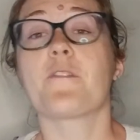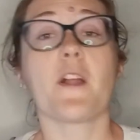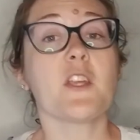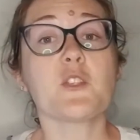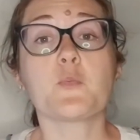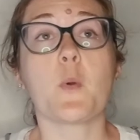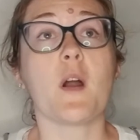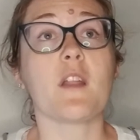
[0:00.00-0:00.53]

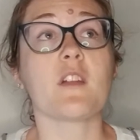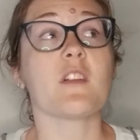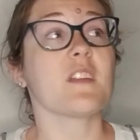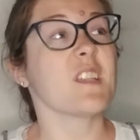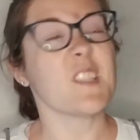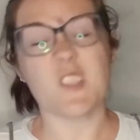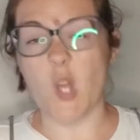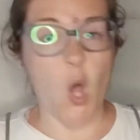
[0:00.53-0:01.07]

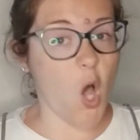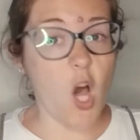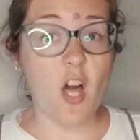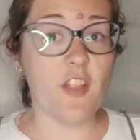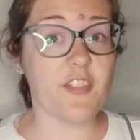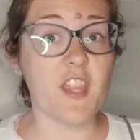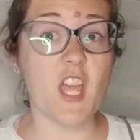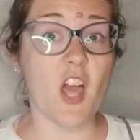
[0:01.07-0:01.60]
Freshwater is
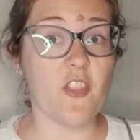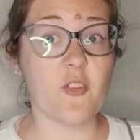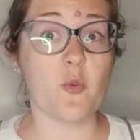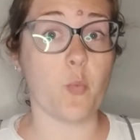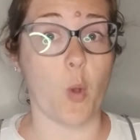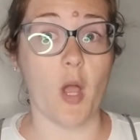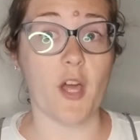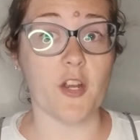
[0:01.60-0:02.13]
all the other
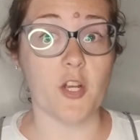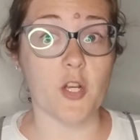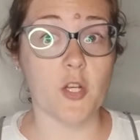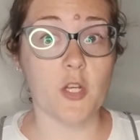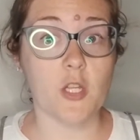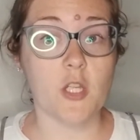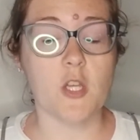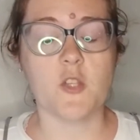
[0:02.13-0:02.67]
water.
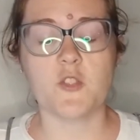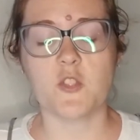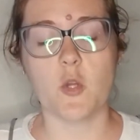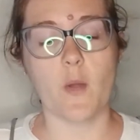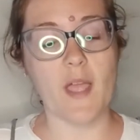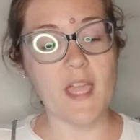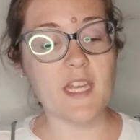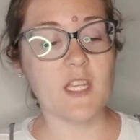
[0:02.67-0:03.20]

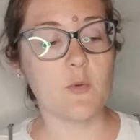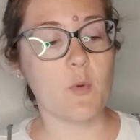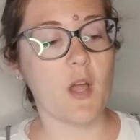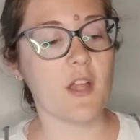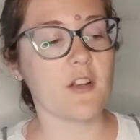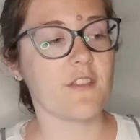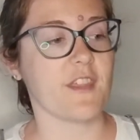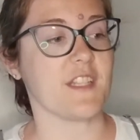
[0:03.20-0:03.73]
So any
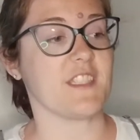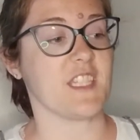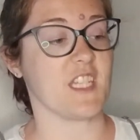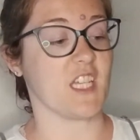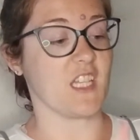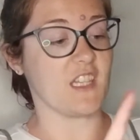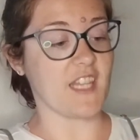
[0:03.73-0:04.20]
water that's in